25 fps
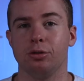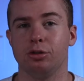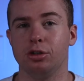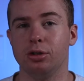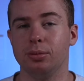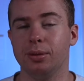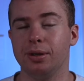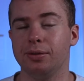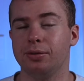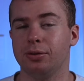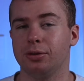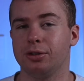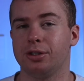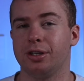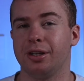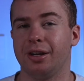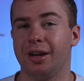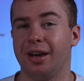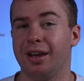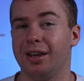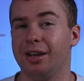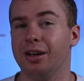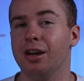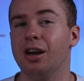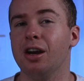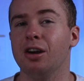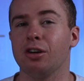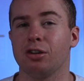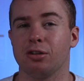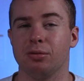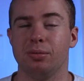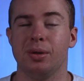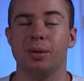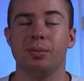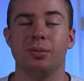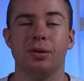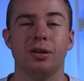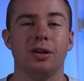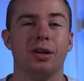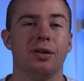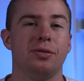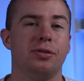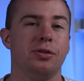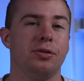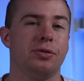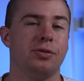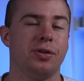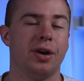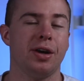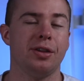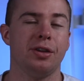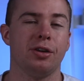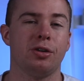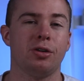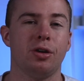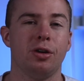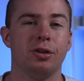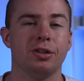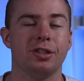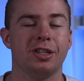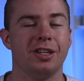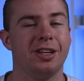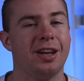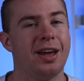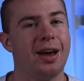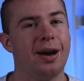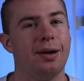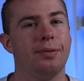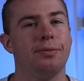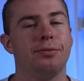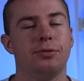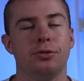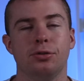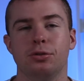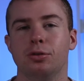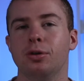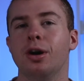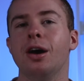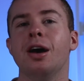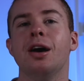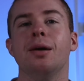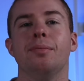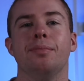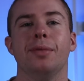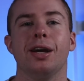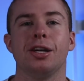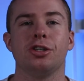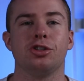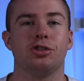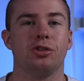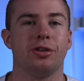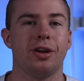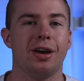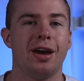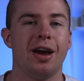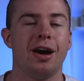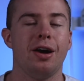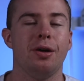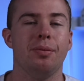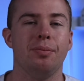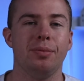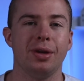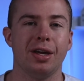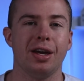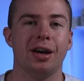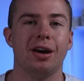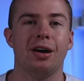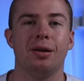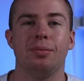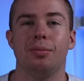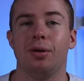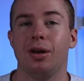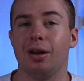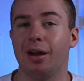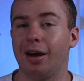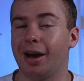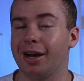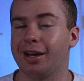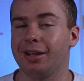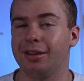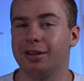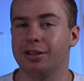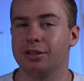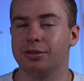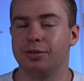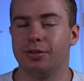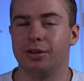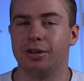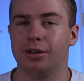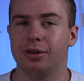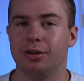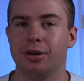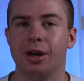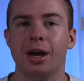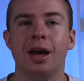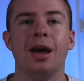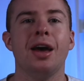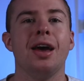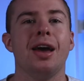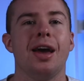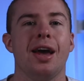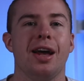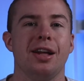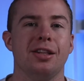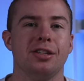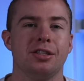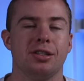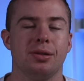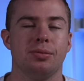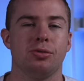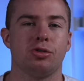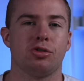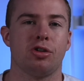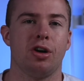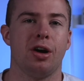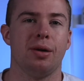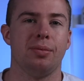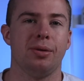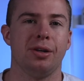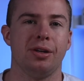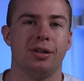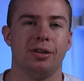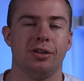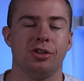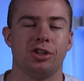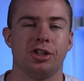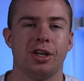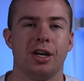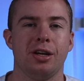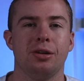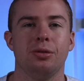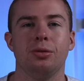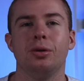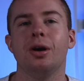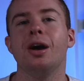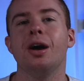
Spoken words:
do me for today. Remember, if you found the content helpful, make sure to help me out by liking this video and subscribing to the channel.